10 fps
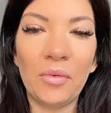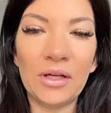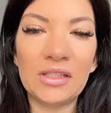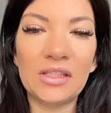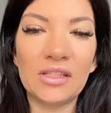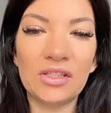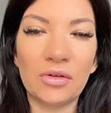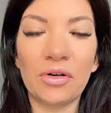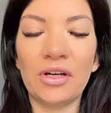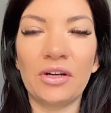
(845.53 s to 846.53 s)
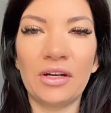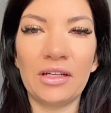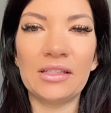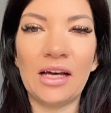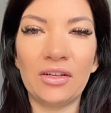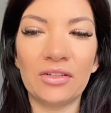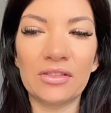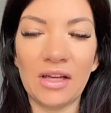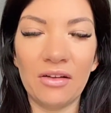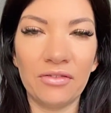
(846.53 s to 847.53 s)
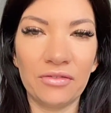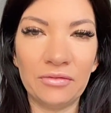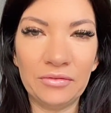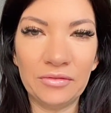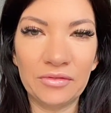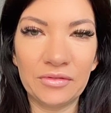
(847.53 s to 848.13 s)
what's the story you're going to tell yourself?